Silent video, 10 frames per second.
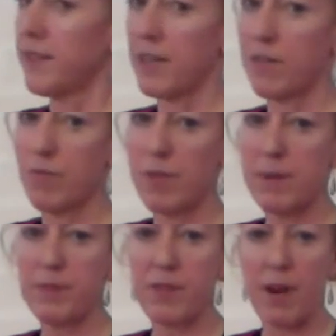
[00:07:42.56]
take the
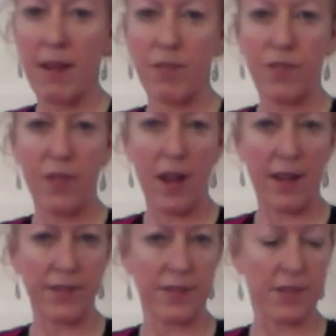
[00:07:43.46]
ribs around
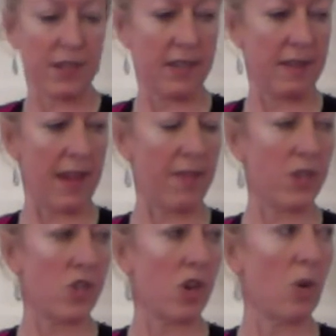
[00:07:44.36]
first, then the
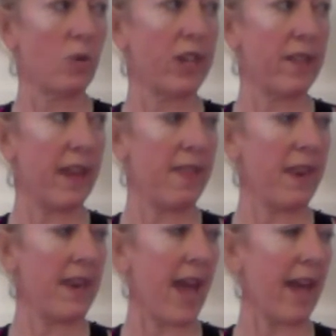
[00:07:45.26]
shoulder, then
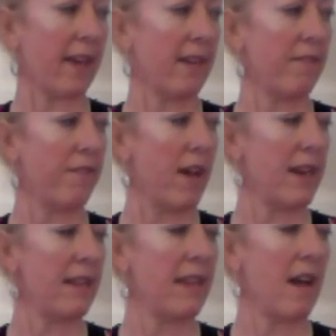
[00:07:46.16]
the neck, and
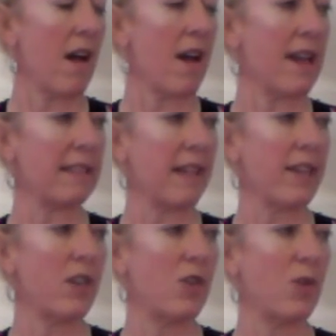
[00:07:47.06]
finally the eyes,
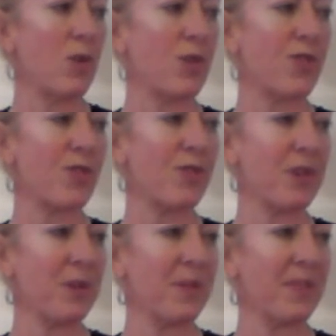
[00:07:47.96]
like a corkscrew.